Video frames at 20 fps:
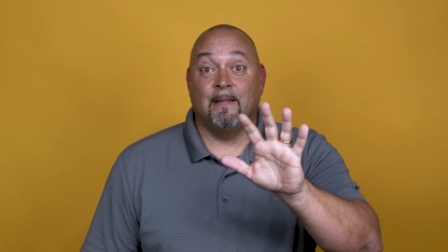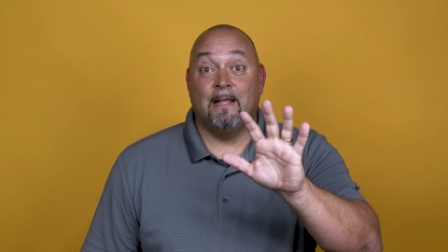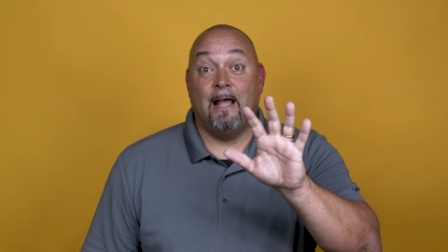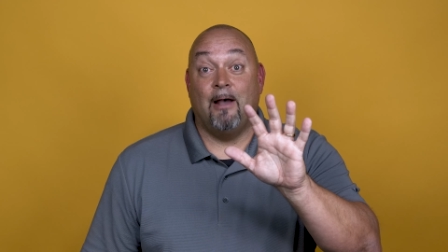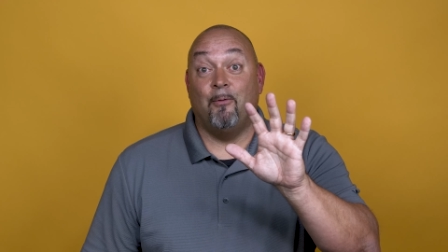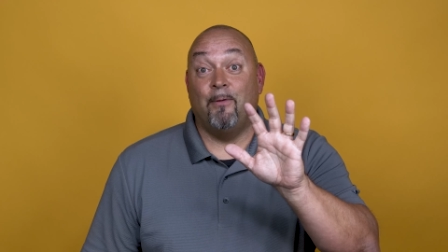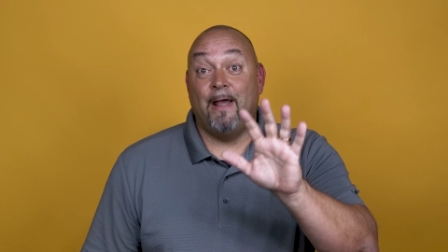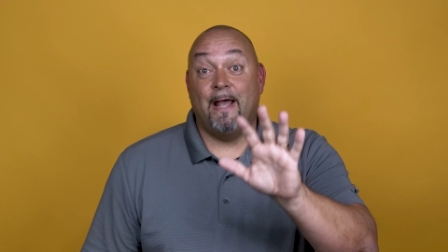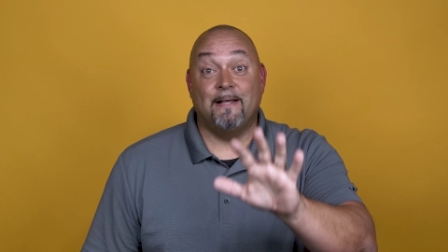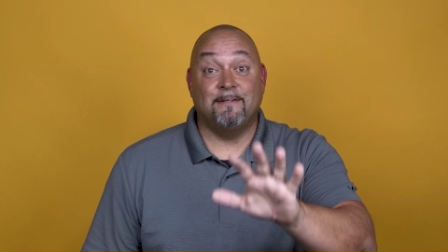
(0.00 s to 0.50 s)

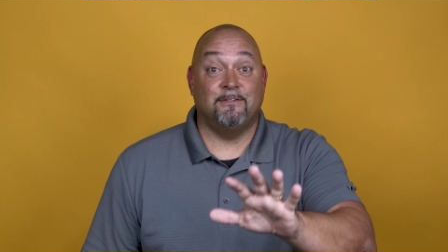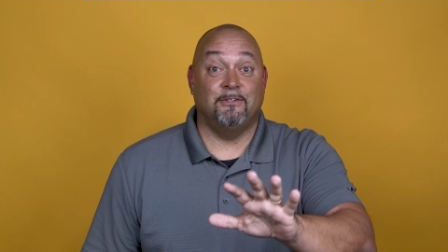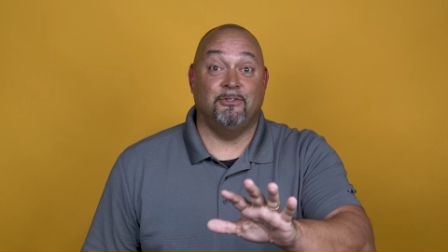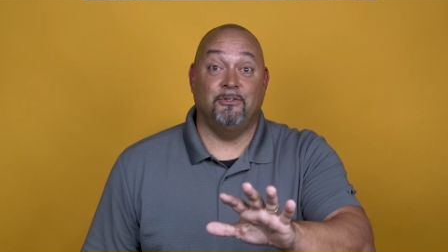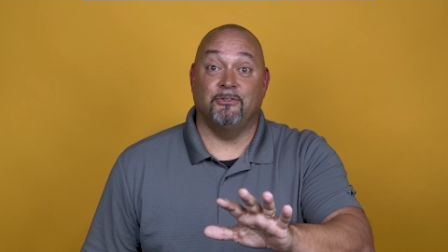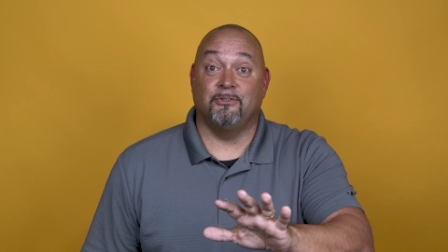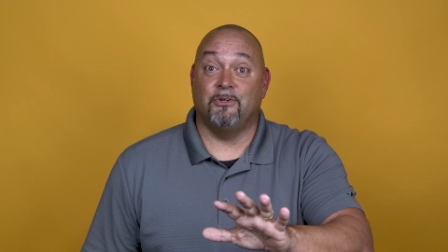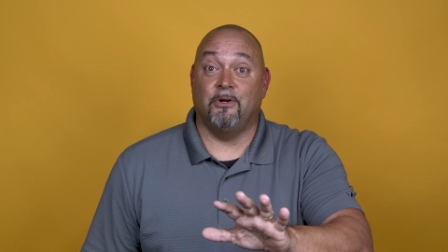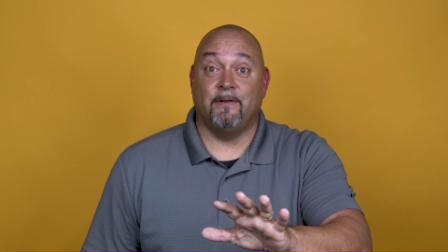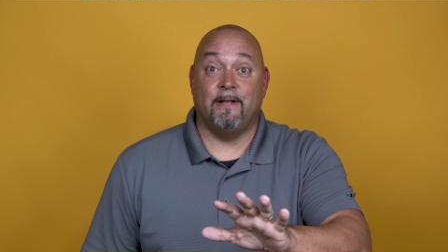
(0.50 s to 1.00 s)
I would ask that
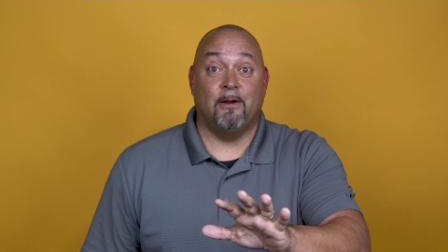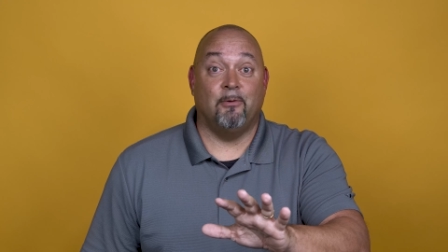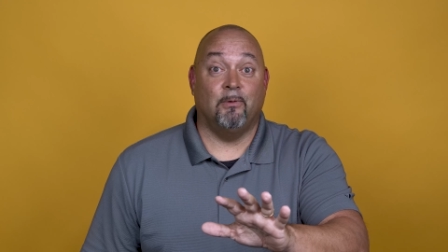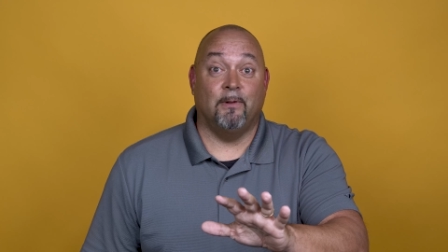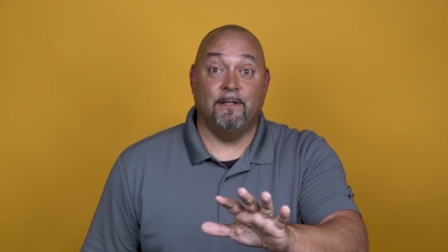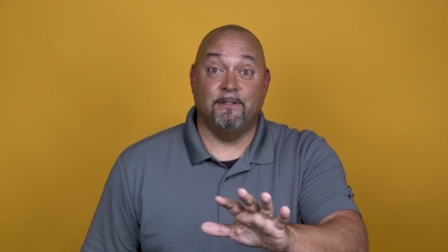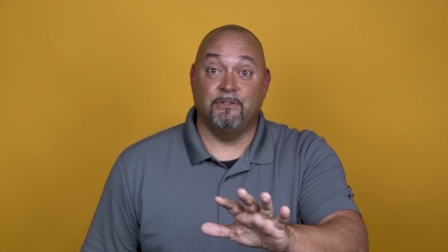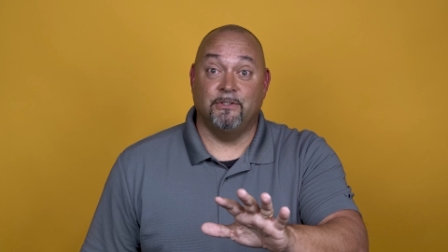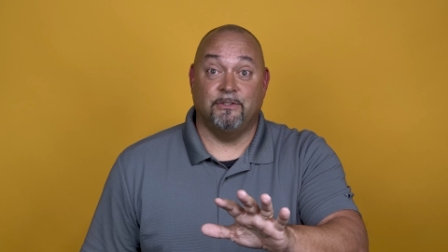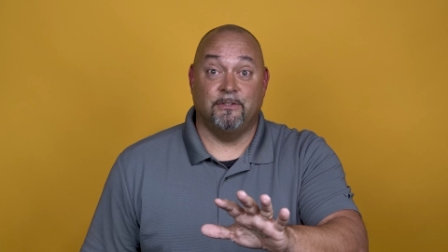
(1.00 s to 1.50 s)
you start that
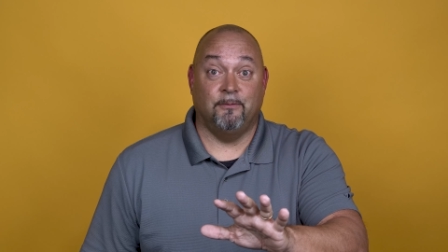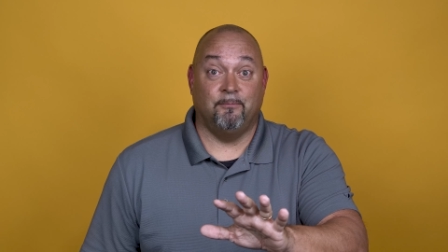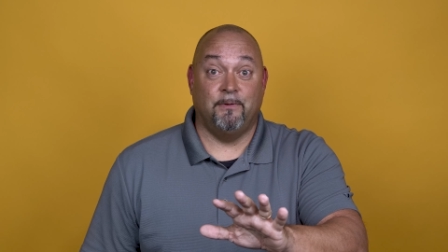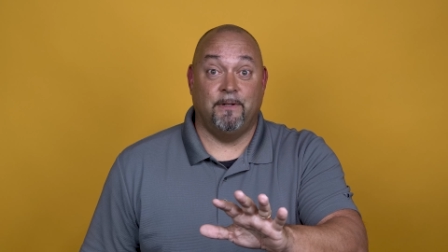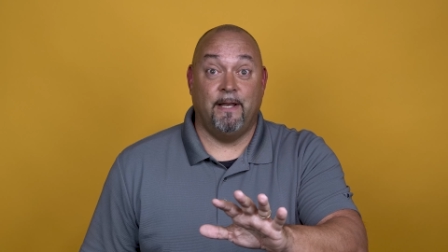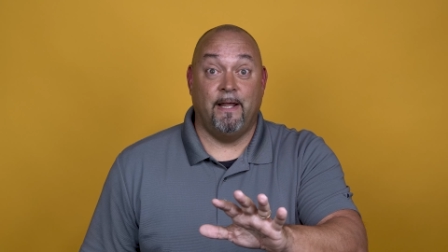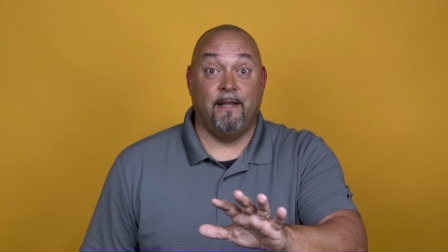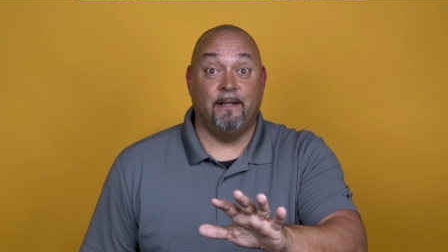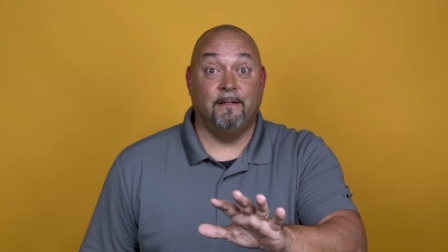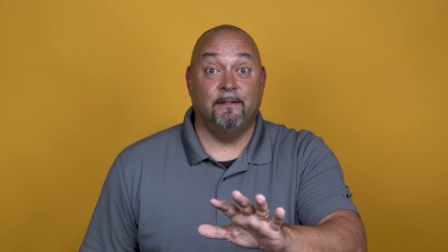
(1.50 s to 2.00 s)
relationship
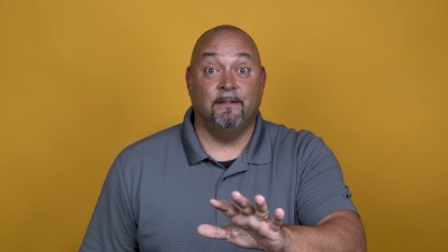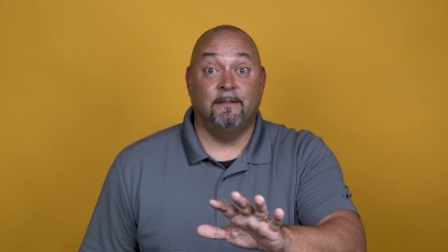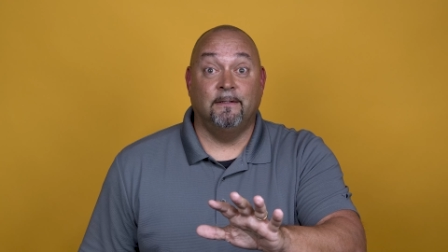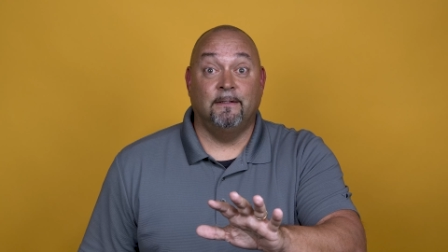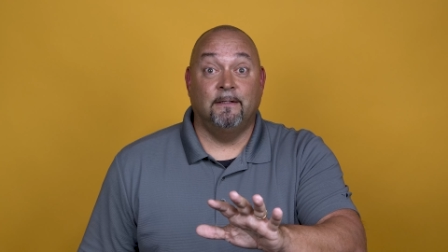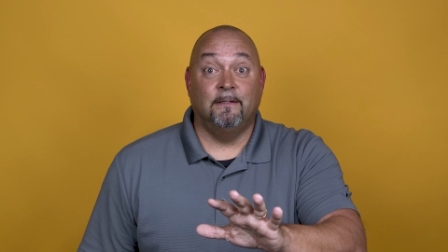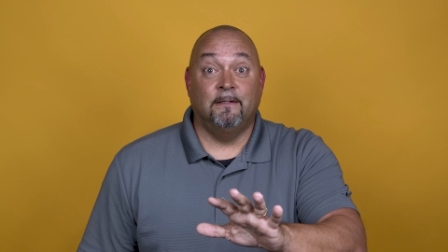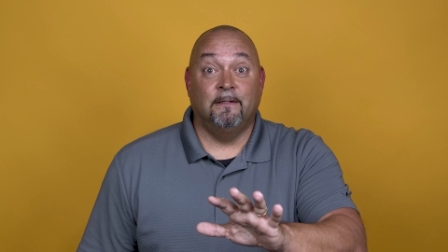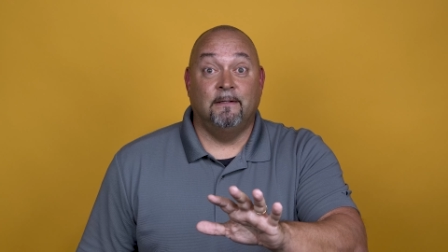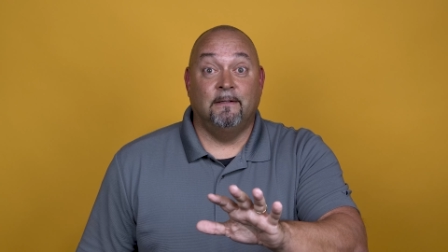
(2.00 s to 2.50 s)
today.
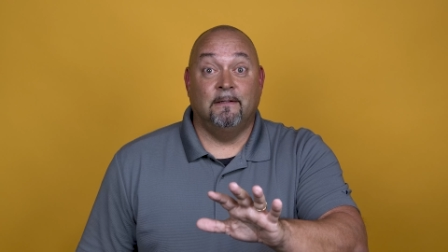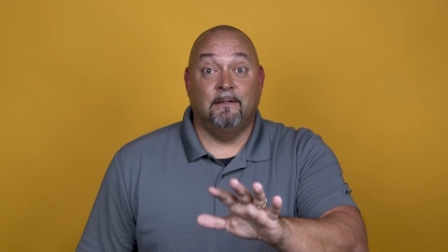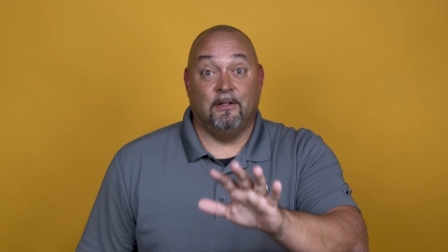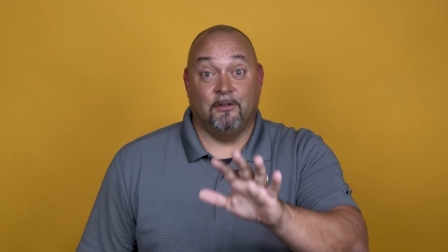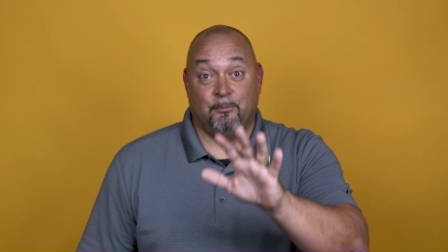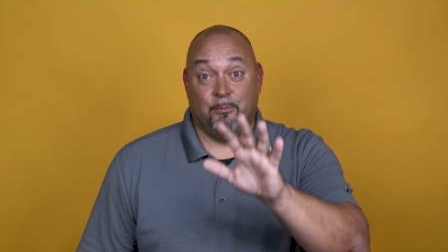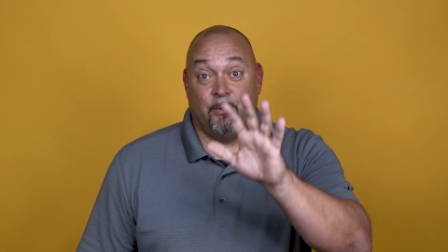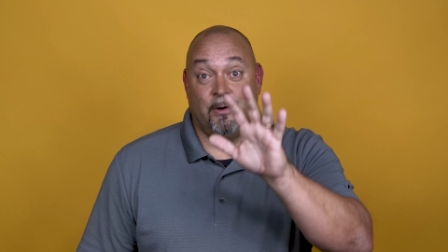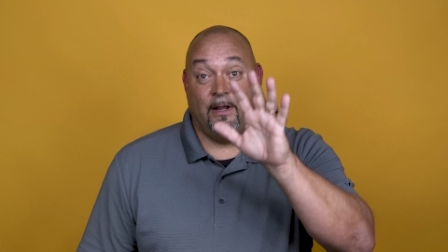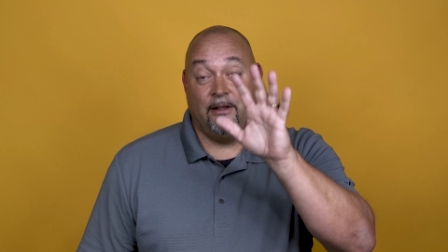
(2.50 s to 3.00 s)

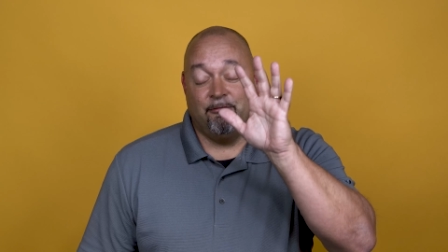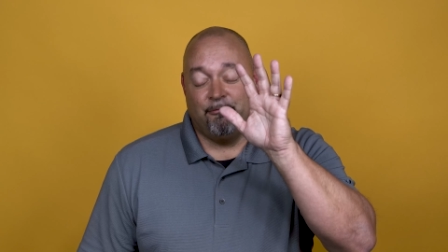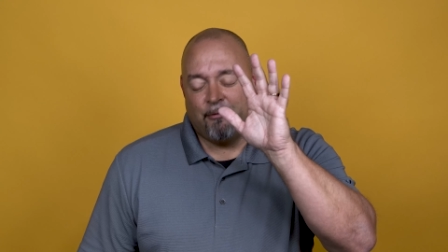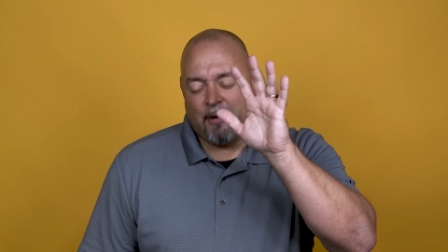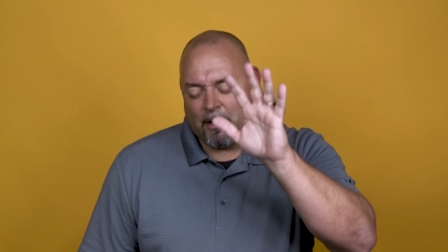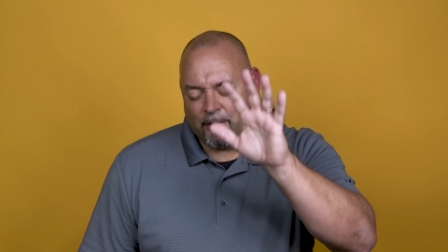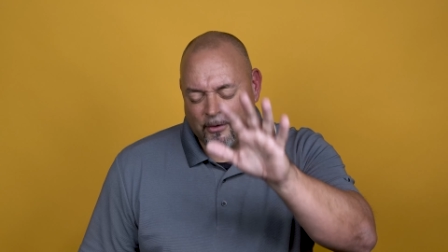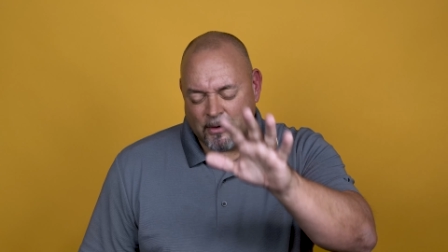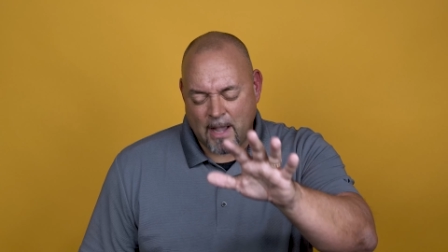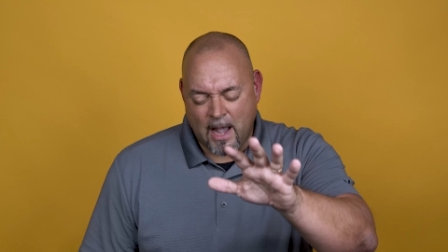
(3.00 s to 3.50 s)
Let's pray.
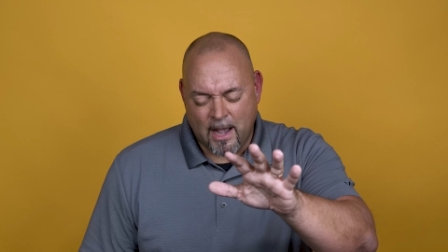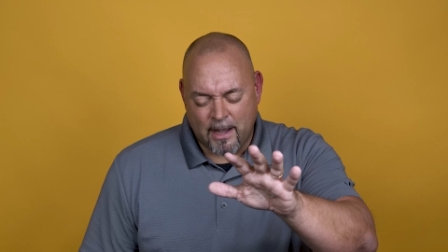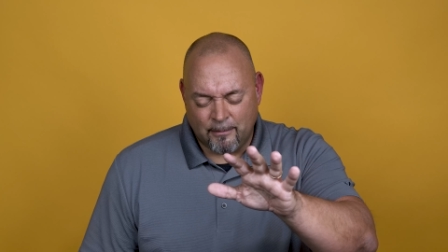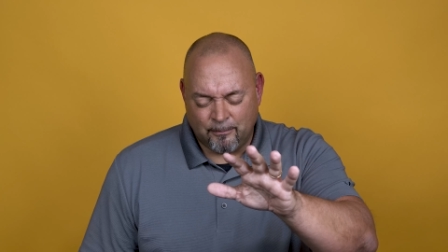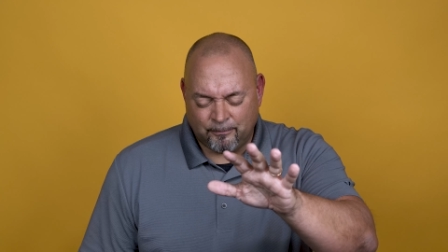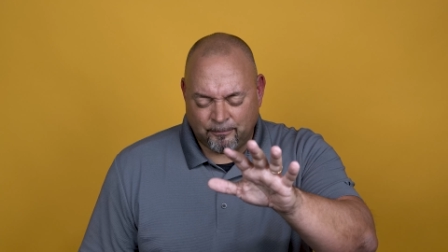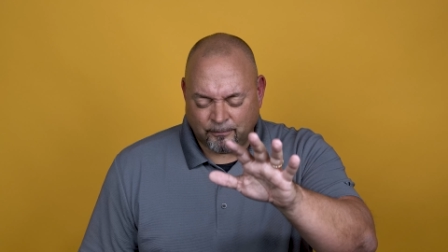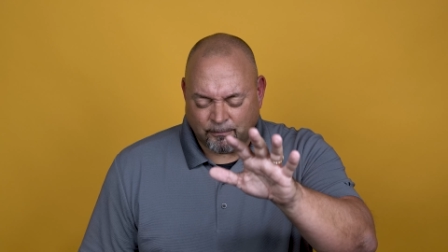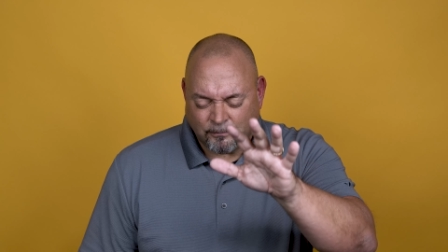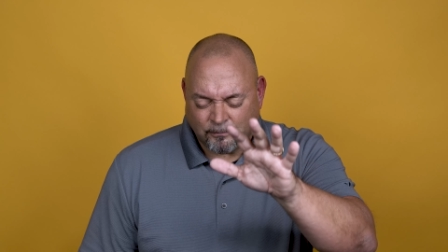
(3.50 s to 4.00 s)
Father God,